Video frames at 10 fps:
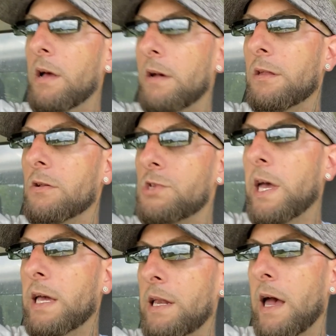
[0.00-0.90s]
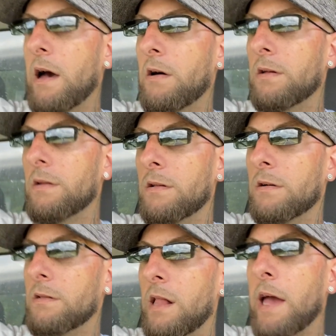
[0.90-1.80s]
So check it out.
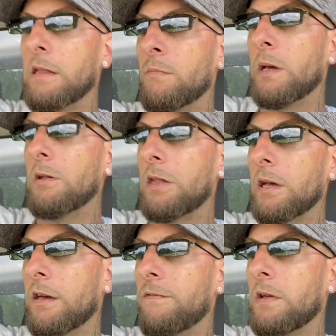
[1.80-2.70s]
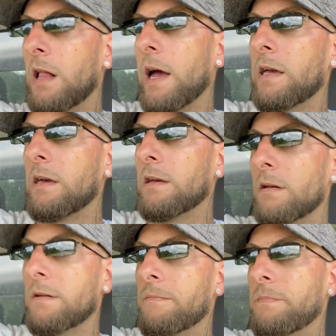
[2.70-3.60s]
Like the music if you like
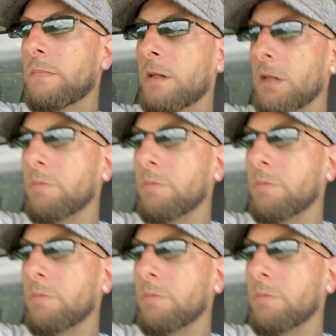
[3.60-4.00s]
it,